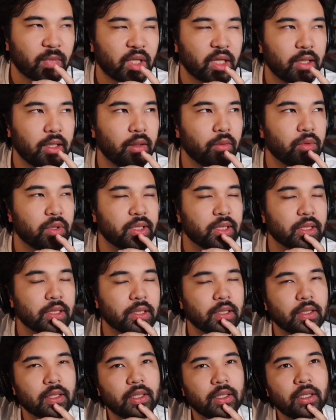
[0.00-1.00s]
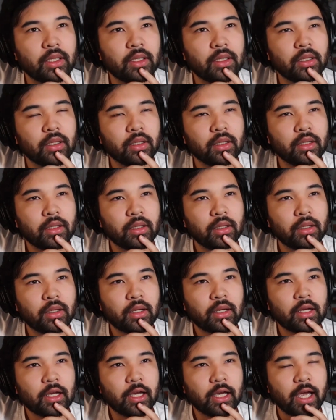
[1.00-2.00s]
it was
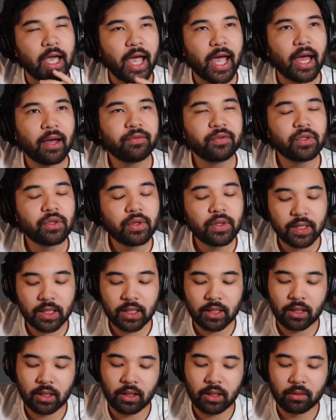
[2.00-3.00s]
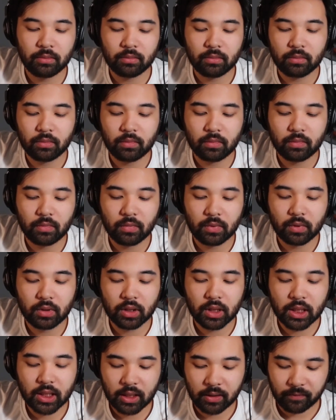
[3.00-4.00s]
after the
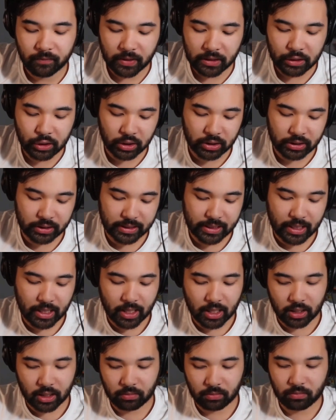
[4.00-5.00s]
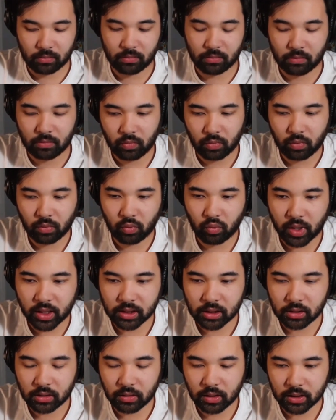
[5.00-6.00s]
conventions that I
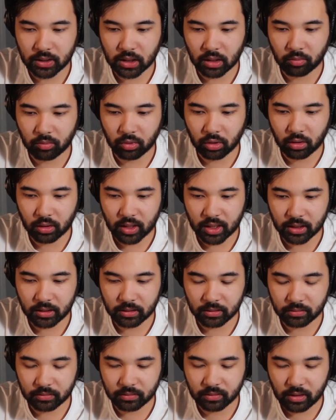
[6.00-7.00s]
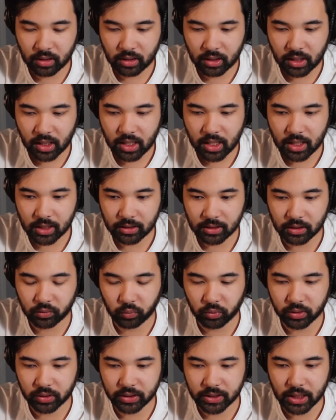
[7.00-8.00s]
went to this summer, I kind of had this
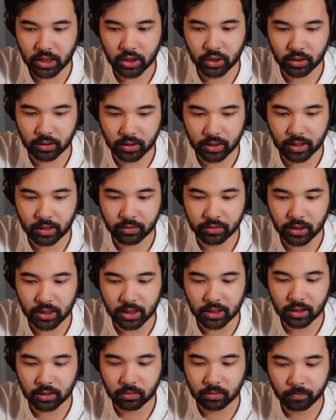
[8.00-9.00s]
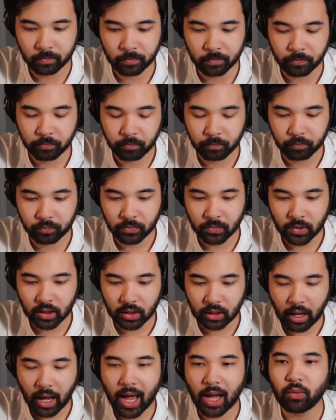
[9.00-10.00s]
realization that I was like,
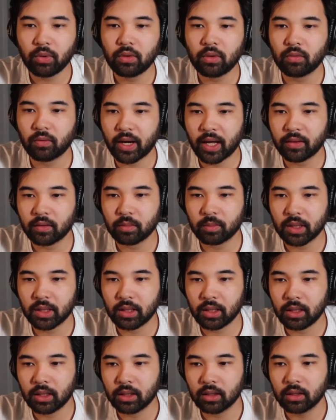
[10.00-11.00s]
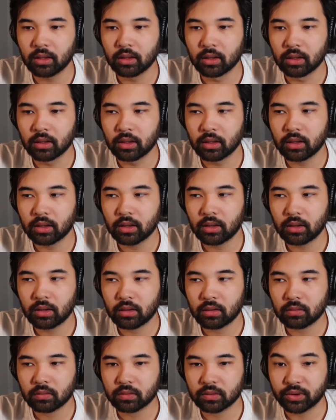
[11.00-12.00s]
I would rather be
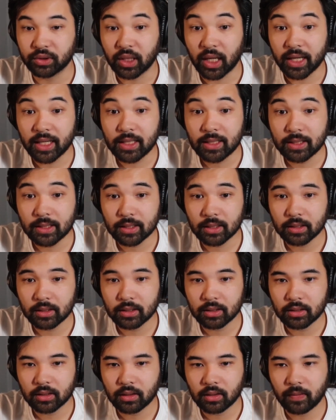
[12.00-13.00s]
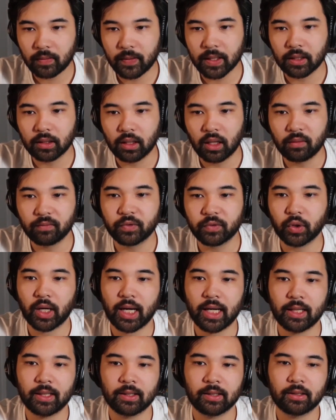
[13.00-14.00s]
liked than loved or
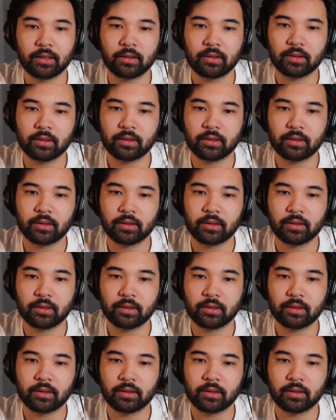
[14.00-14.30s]
hated.